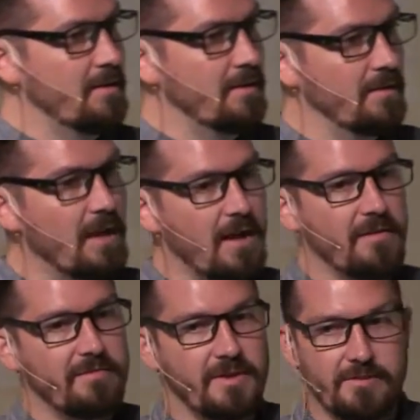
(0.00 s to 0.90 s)

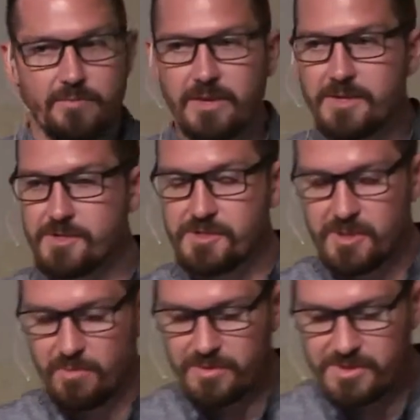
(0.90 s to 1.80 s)
love and its
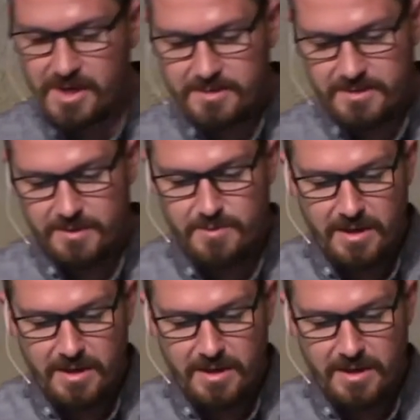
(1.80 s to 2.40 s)
relationship with justice